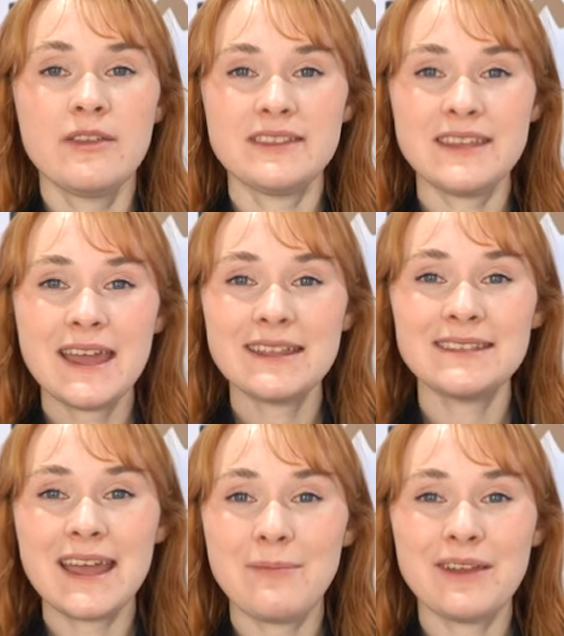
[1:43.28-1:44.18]
The second
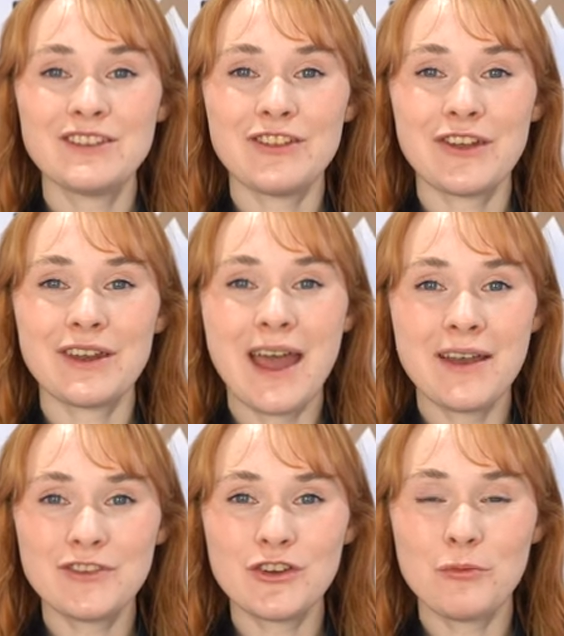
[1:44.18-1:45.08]
step into looking
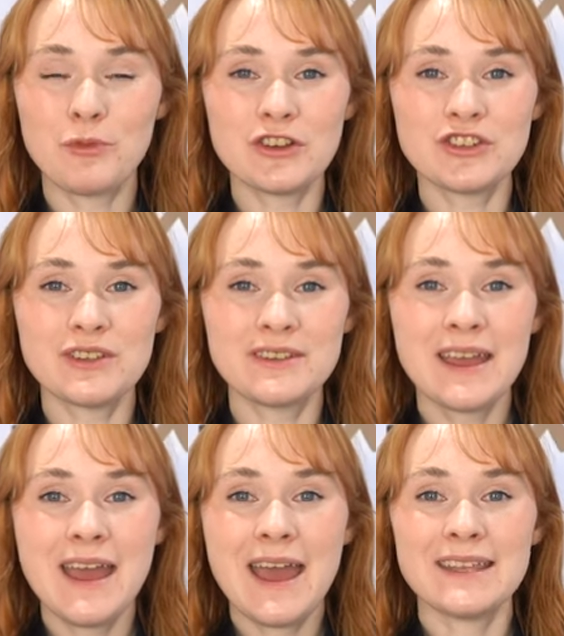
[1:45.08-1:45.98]
after your brushes
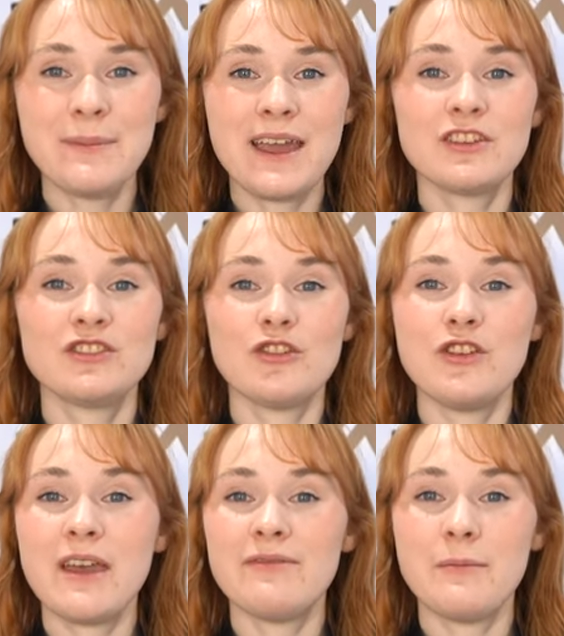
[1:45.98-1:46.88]
is making sure
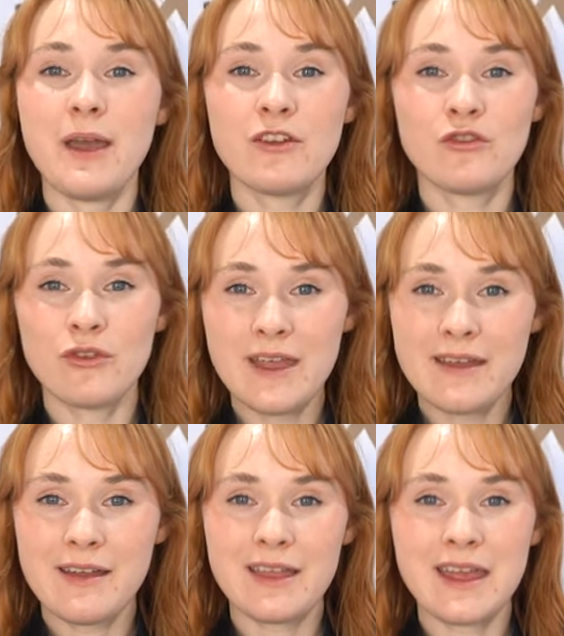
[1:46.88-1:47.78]
you give them a
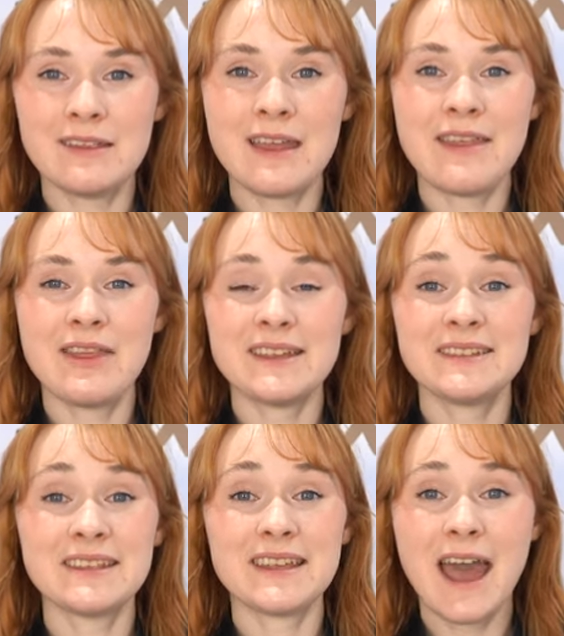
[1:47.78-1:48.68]
great clean, and
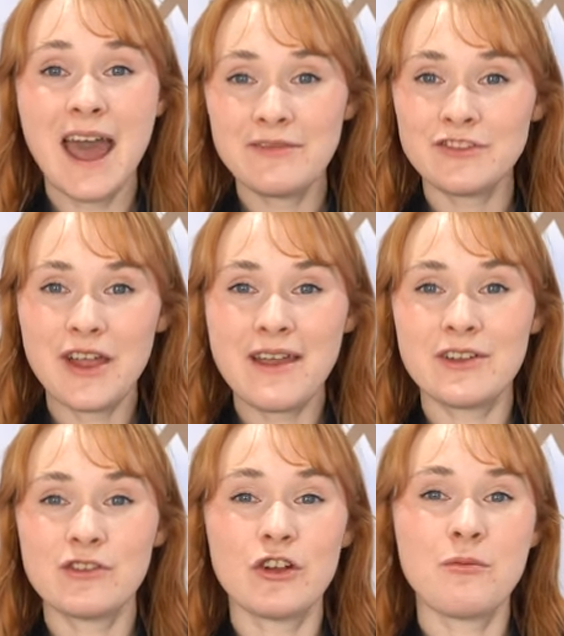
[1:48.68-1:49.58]
this is after
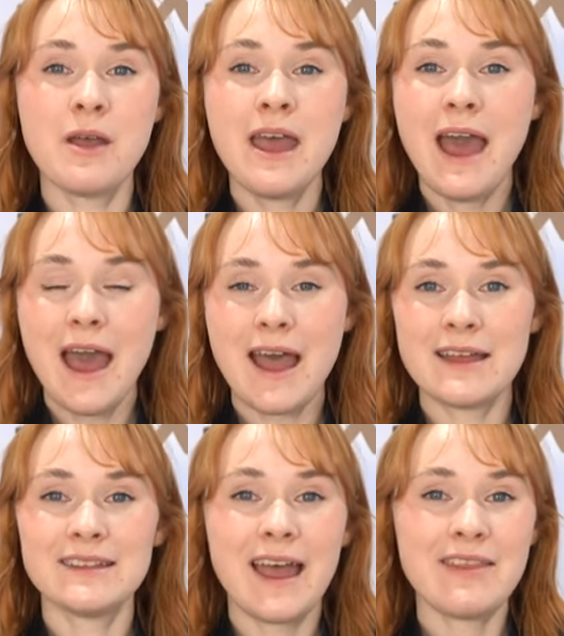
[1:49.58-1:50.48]
every groom
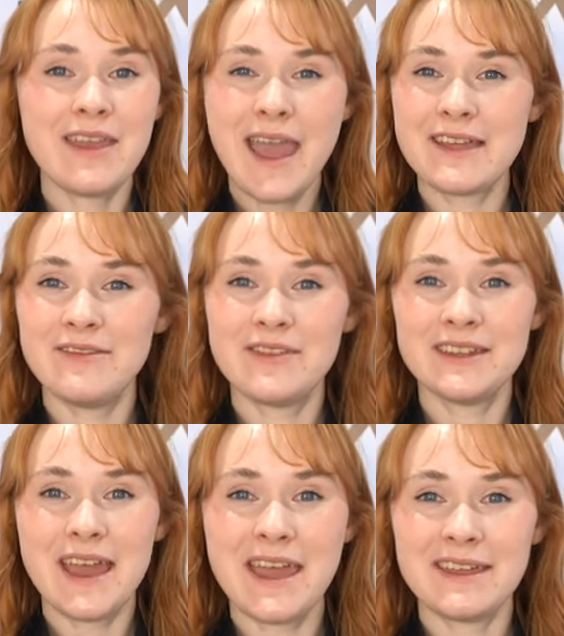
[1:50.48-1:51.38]
and at the end of the
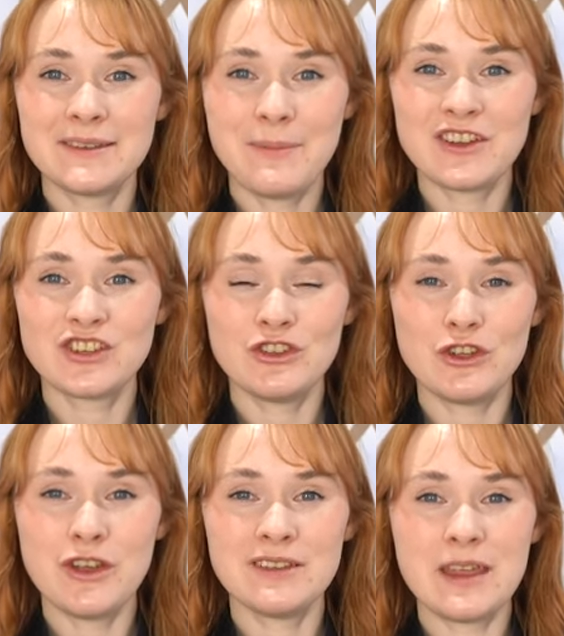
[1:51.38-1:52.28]
day, especially
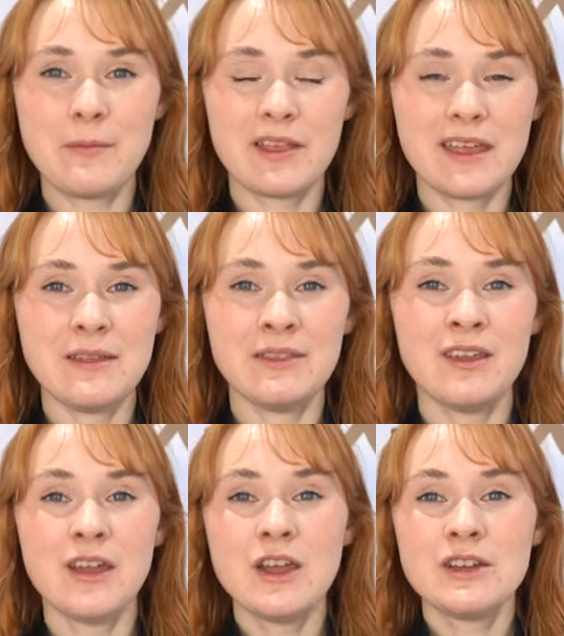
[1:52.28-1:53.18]
do a deep clean.
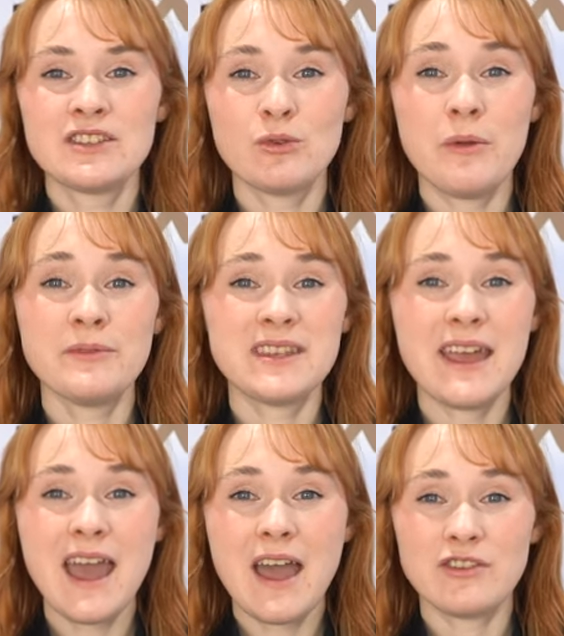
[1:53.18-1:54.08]
So we would
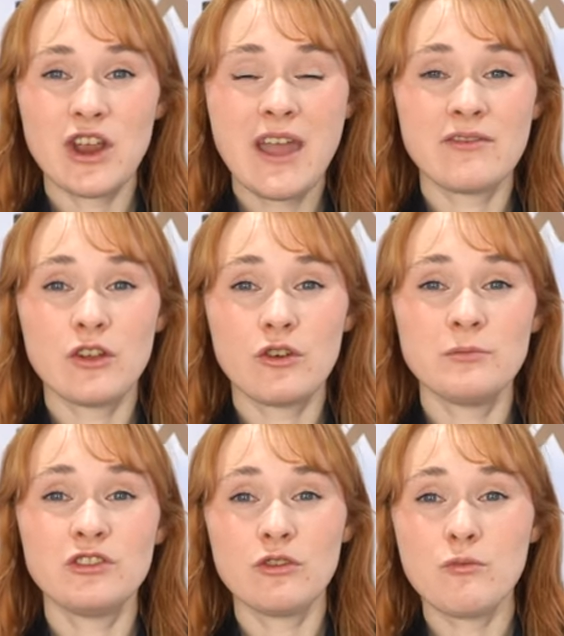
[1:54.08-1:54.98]
say after every
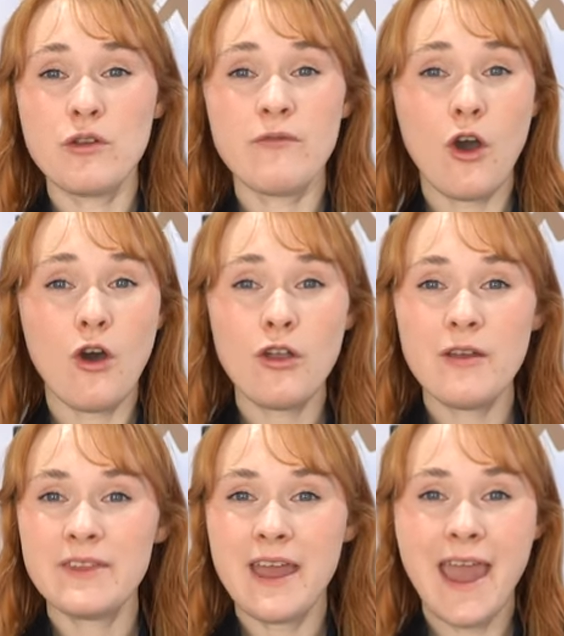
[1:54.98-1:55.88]
groom to remove all
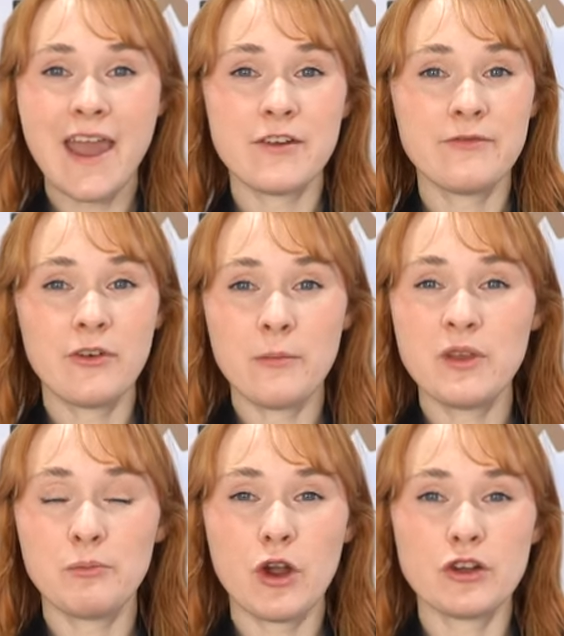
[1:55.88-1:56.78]
of the hair from
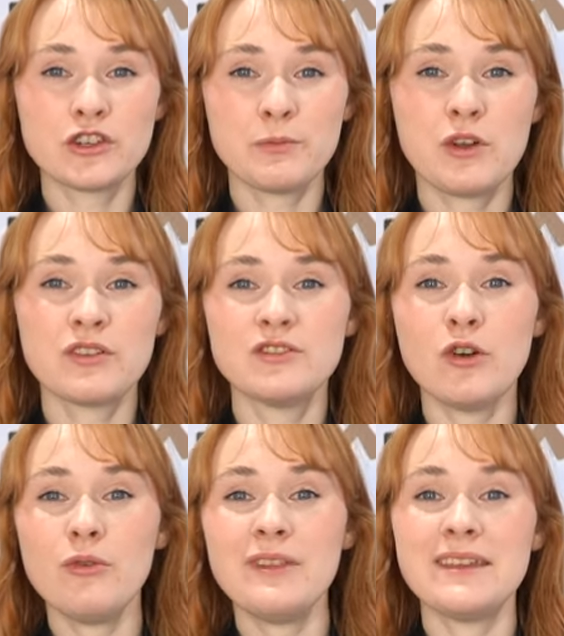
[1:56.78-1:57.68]
the brush, because
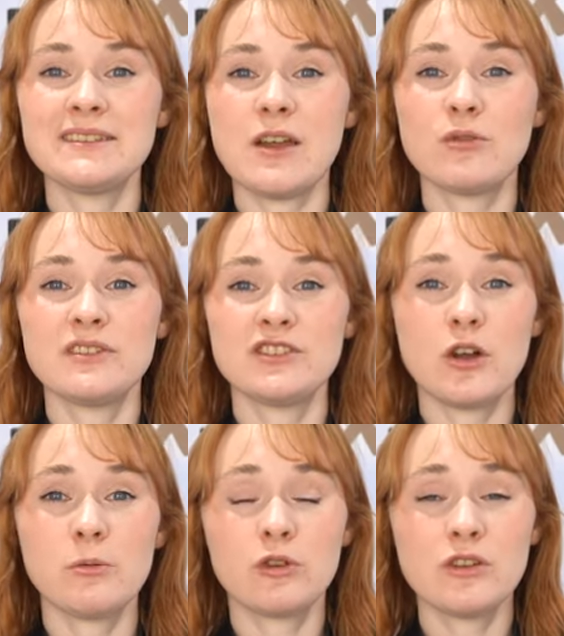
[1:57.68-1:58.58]
not only is that going to stop